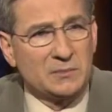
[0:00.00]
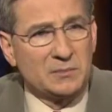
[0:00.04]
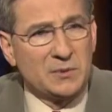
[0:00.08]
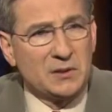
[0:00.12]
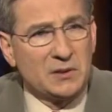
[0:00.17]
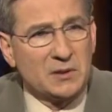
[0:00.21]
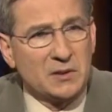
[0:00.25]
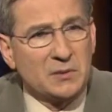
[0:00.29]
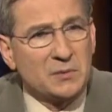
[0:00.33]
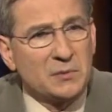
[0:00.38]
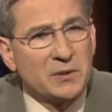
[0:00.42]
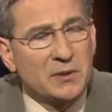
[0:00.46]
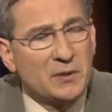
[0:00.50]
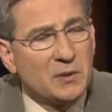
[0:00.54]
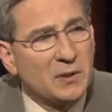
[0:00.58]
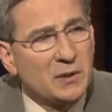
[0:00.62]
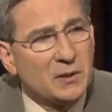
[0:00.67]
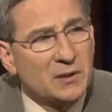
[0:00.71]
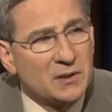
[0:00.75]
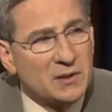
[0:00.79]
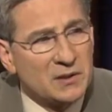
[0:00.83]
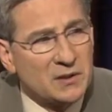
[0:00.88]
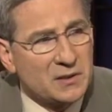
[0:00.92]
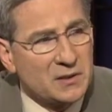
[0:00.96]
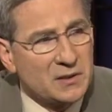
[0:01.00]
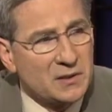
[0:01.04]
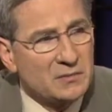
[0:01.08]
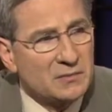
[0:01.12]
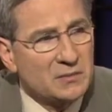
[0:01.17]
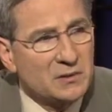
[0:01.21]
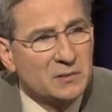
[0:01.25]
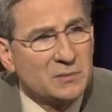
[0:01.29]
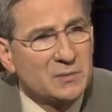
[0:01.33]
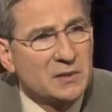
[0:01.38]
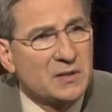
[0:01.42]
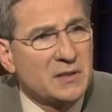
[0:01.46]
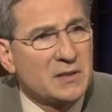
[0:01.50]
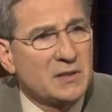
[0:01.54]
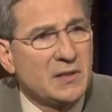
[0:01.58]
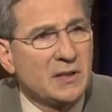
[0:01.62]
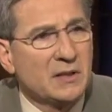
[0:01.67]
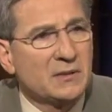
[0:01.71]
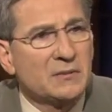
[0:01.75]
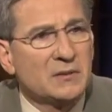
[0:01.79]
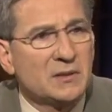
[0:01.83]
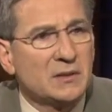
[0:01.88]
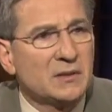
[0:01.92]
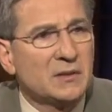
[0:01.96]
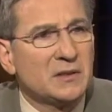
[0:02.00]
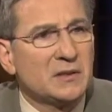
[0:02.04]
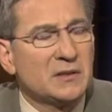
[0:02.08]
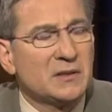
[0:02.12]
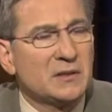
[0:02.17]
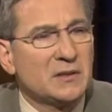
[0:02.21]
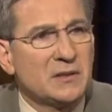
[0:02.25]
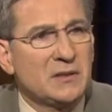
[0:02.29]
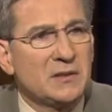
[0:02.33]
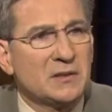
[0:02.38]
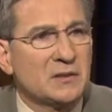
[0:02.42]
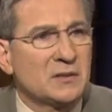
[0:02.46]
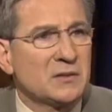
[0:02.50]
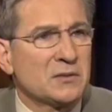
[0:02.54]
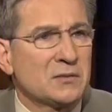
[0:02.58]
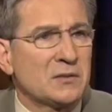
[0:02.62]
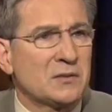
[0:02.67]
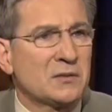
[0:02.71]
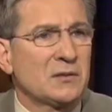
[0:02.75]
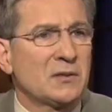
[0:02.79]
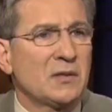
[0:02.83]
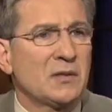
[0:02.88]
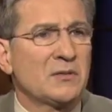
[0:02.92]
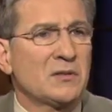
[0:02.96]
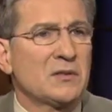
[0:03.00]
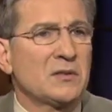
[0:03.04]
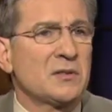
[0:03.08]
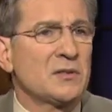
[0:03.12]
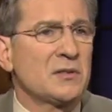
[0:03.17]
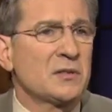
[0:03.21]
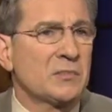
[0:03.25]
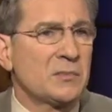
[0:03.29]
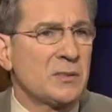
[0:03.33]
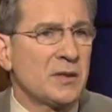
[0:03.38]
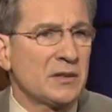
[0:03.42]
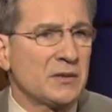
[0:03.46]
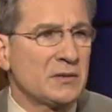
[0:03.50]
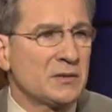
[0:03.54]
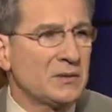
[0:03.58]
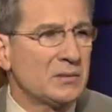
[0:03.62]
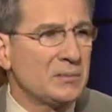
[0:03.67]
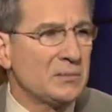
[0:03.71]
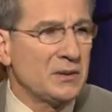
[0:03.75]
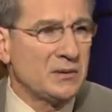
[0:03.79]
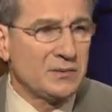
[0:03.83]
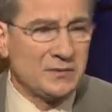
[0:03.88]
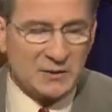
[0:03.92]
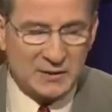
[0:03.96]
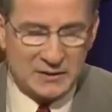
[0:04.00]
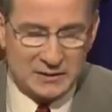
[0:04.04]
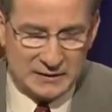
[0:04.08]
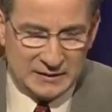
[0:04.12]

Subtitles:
because we call it a syndrome, is not really a disease, and so it covers the spectrum of